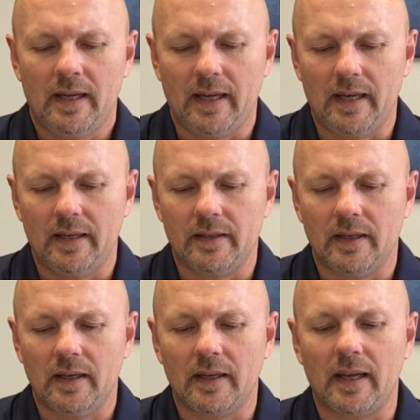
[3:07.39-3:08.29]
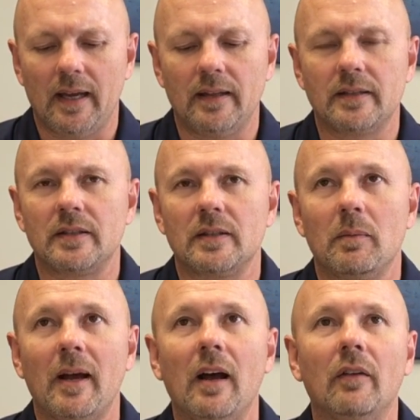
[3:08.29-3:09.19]
And again, this is
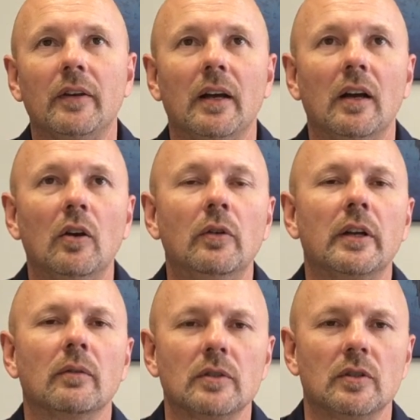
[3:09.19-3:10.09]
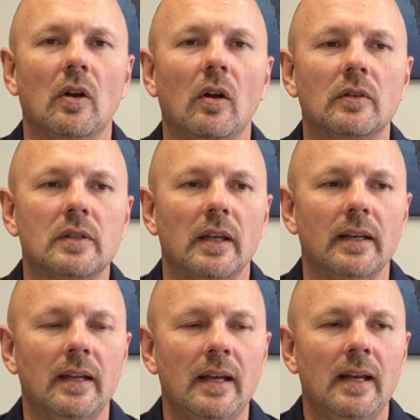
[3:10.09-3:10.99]
about owning results.
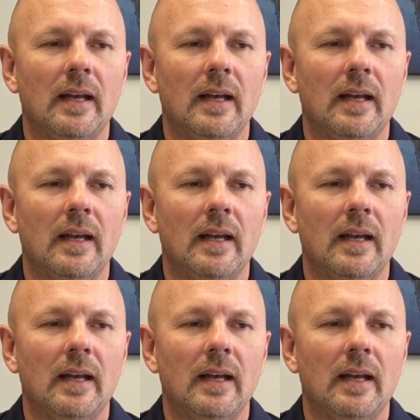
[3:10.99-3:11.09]
And